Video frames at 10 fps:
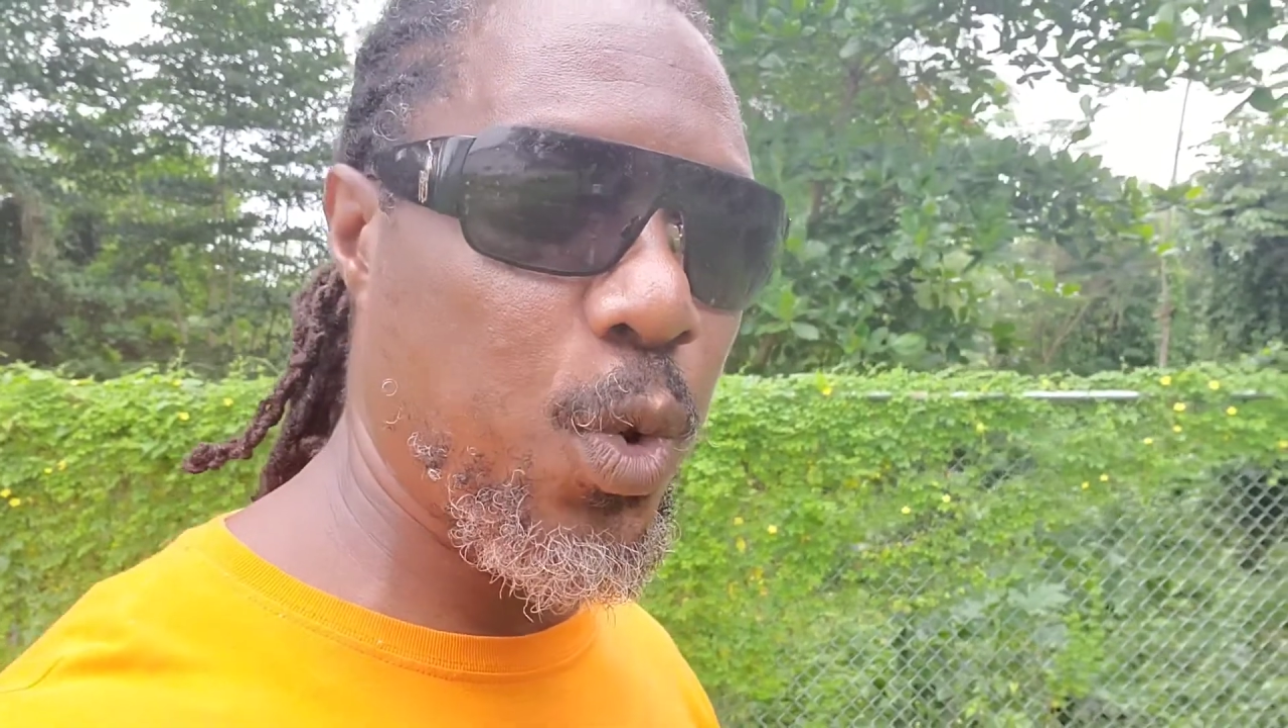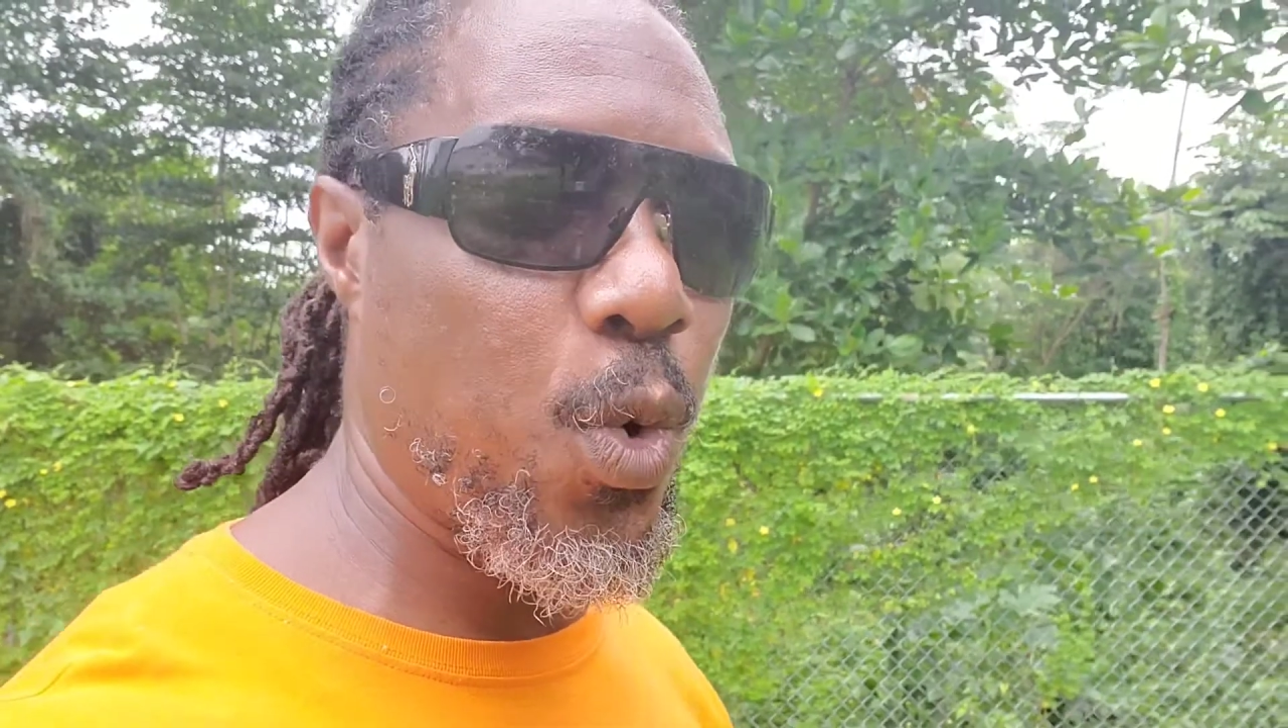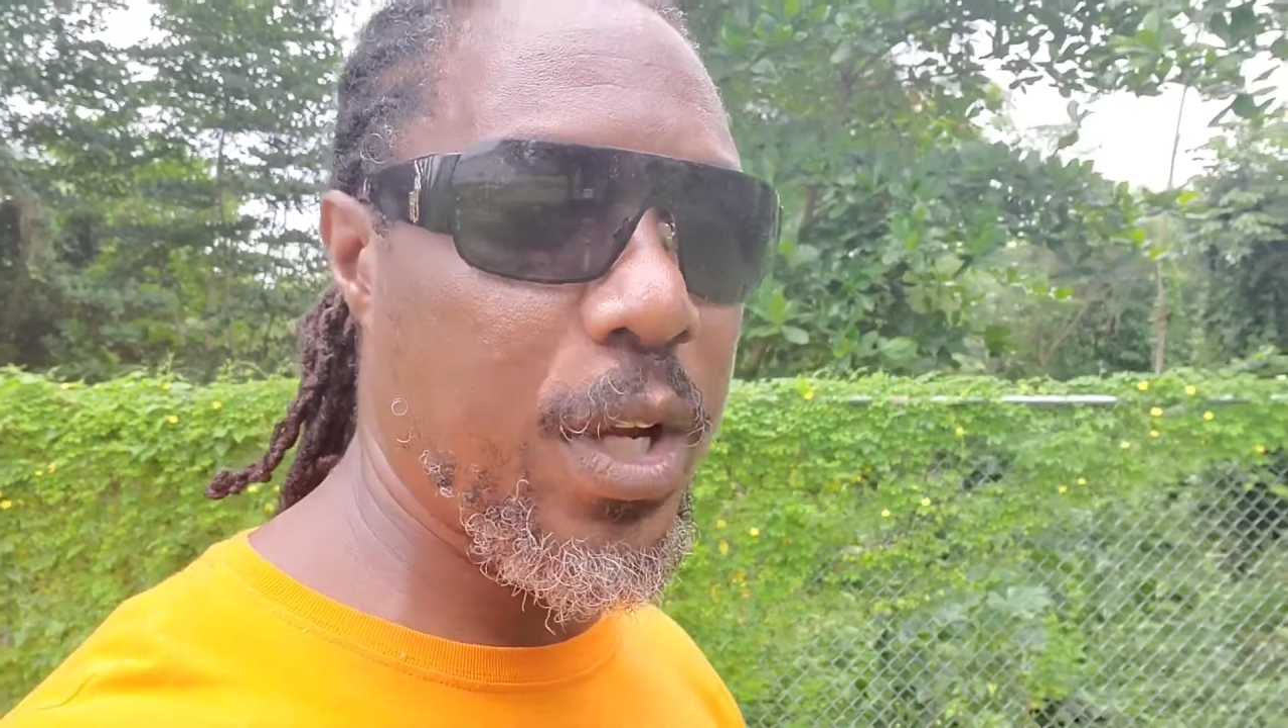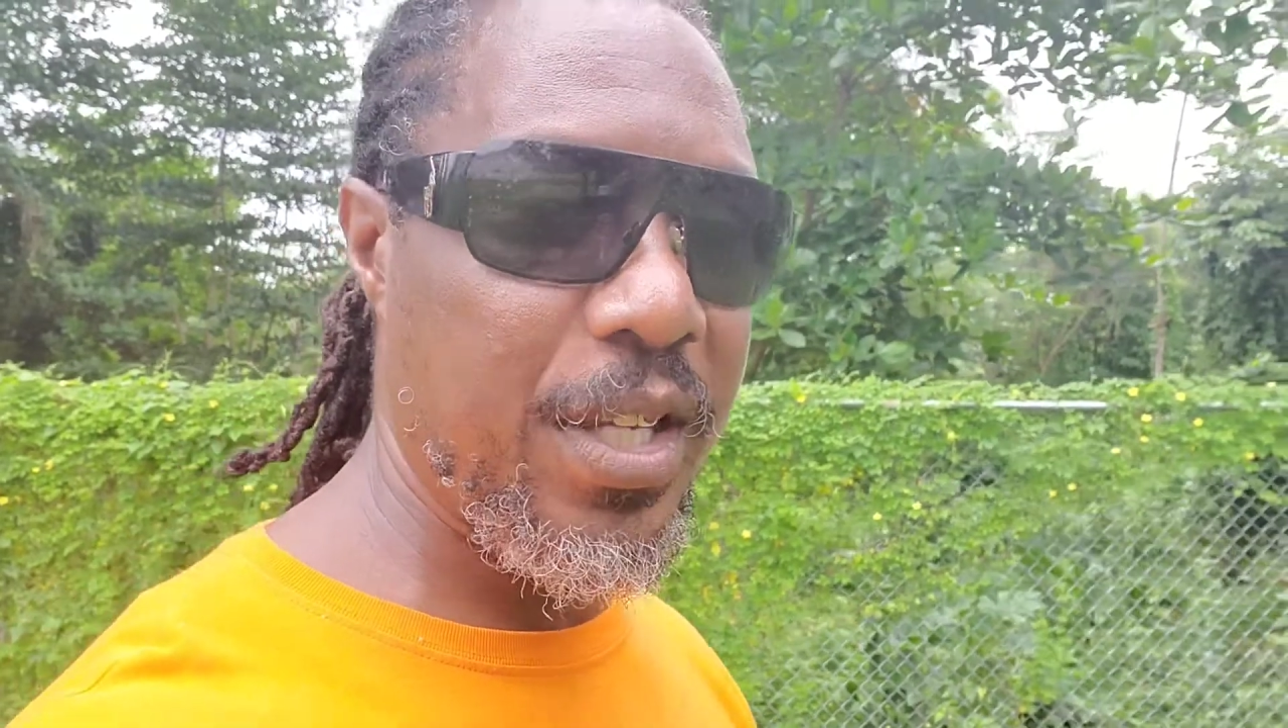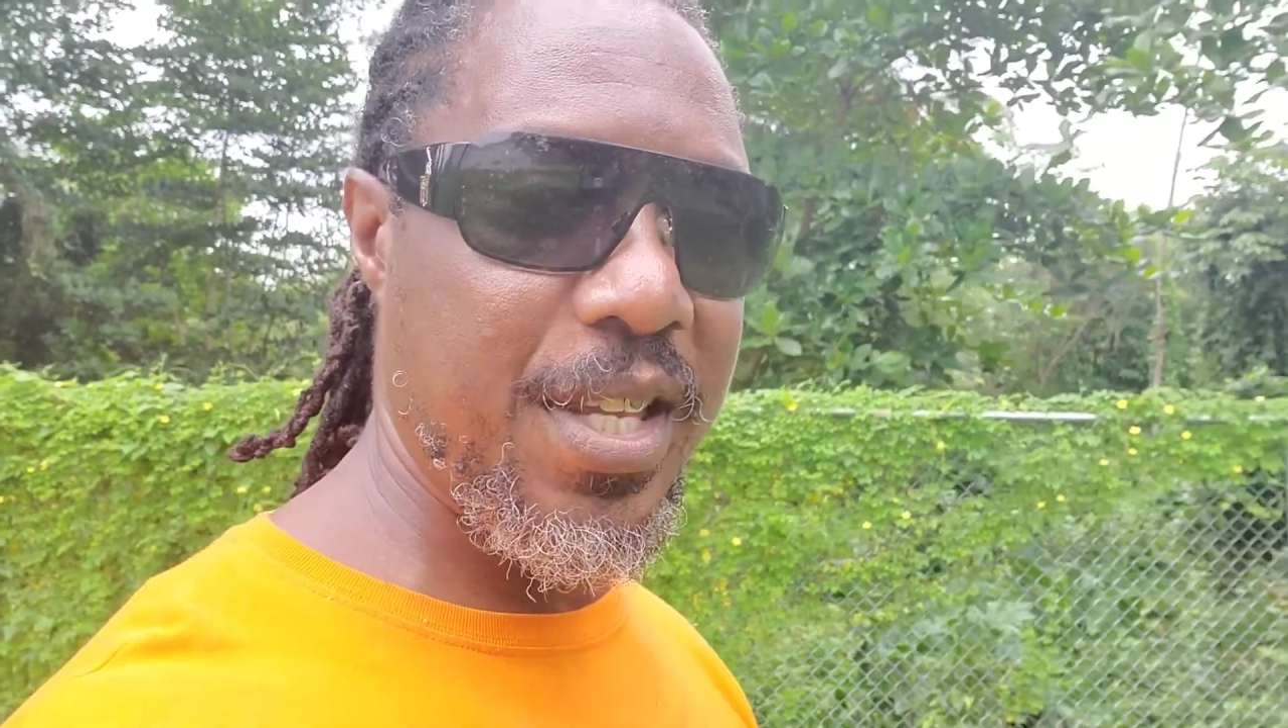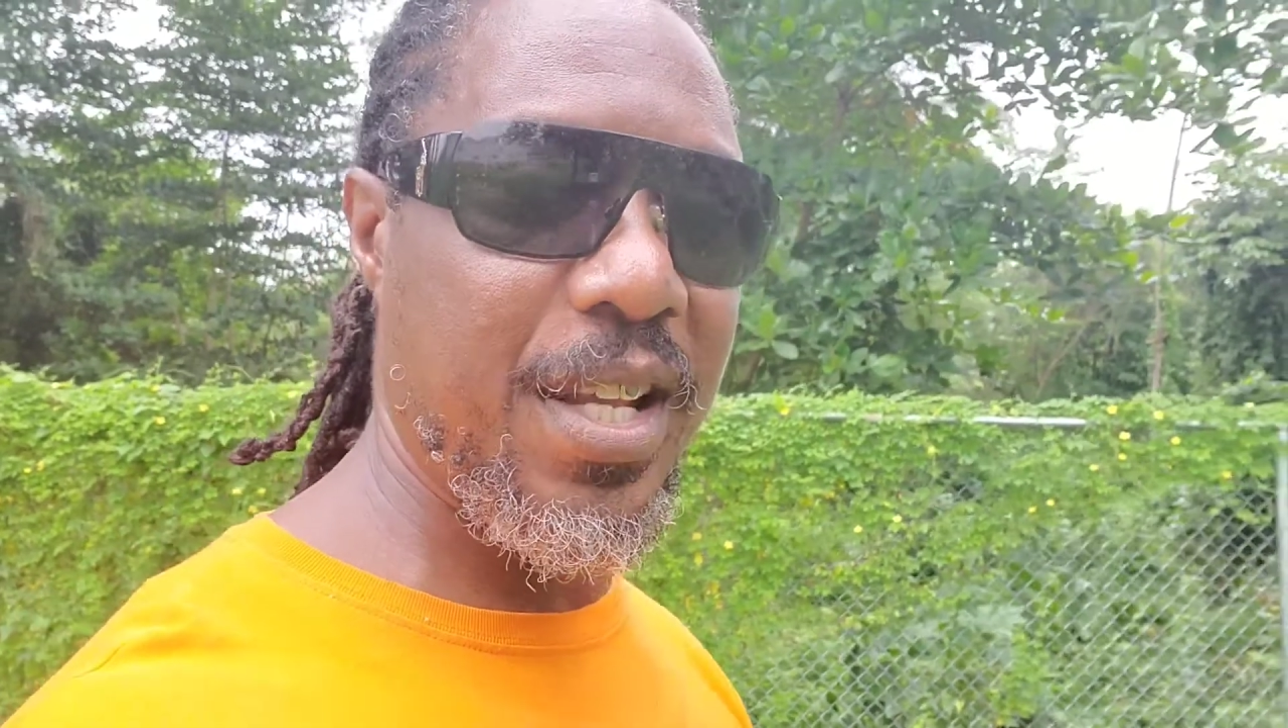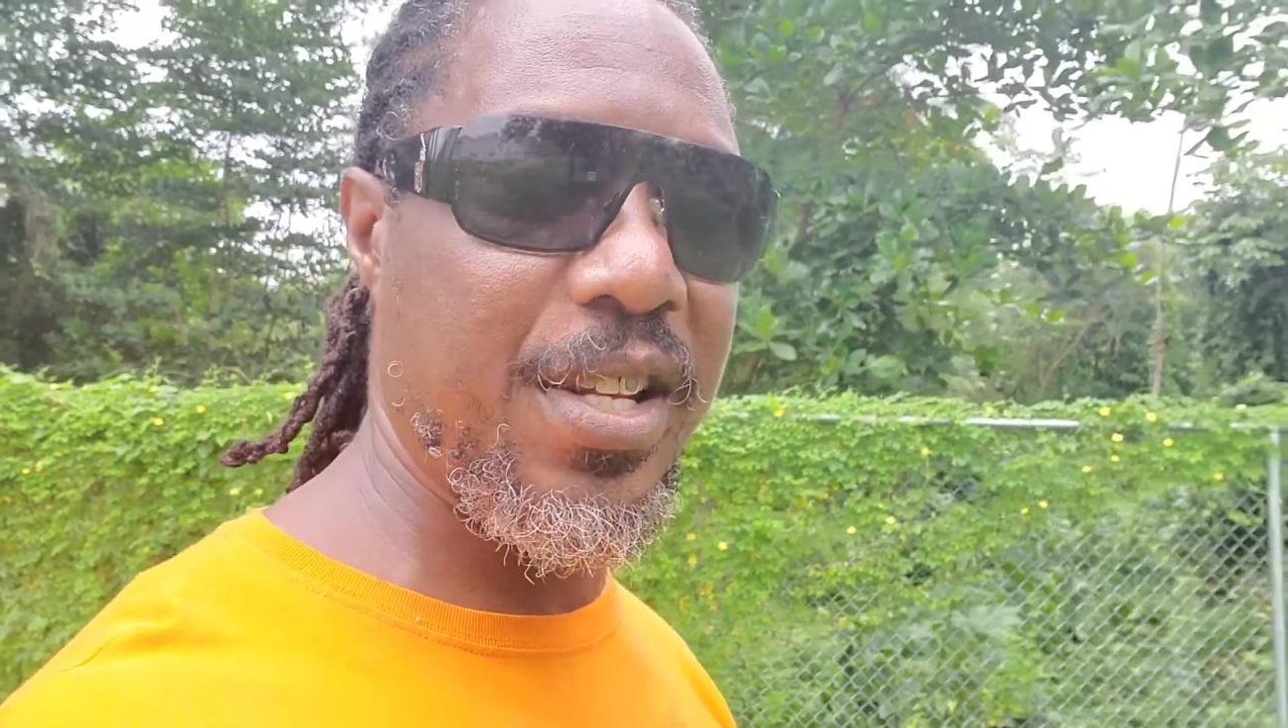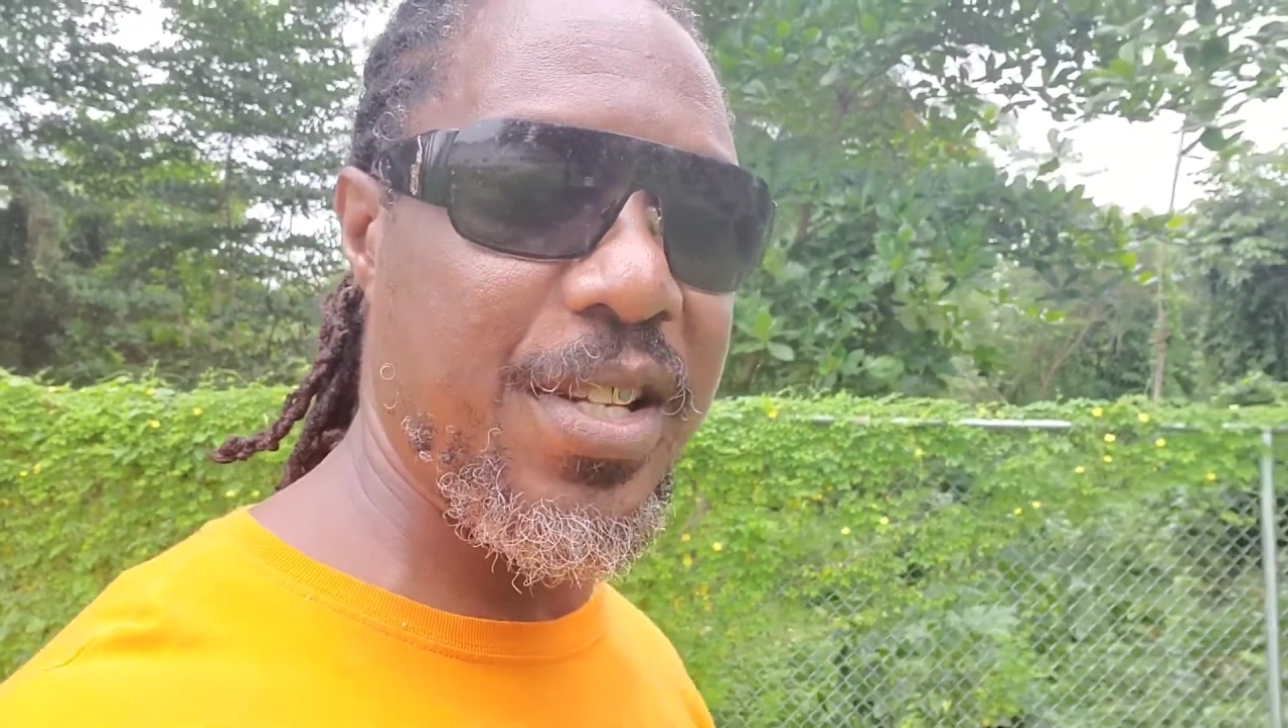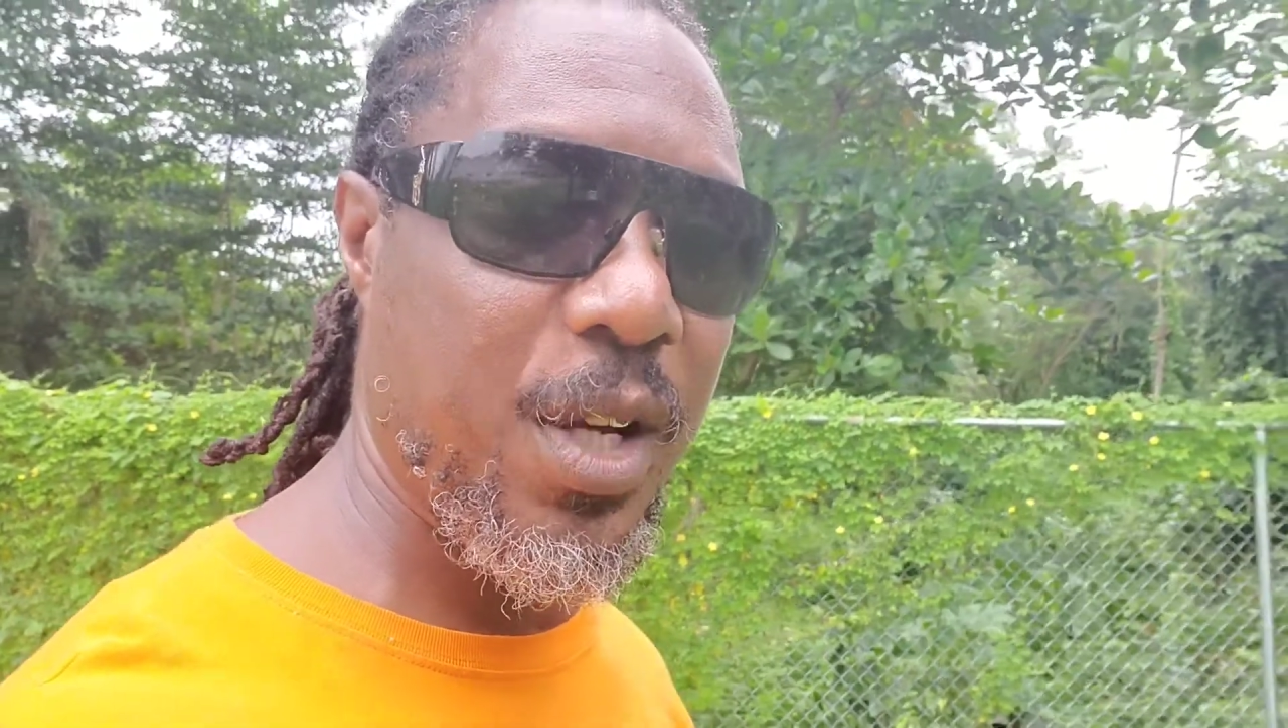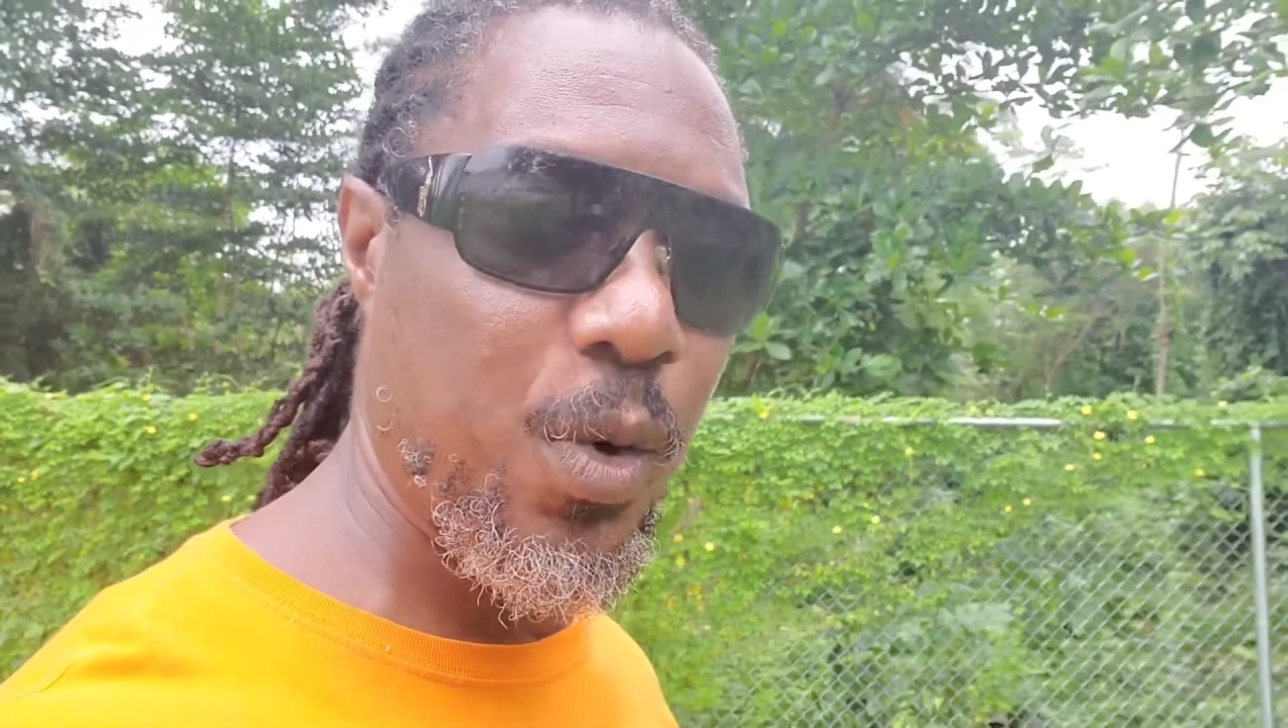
talk intelligence.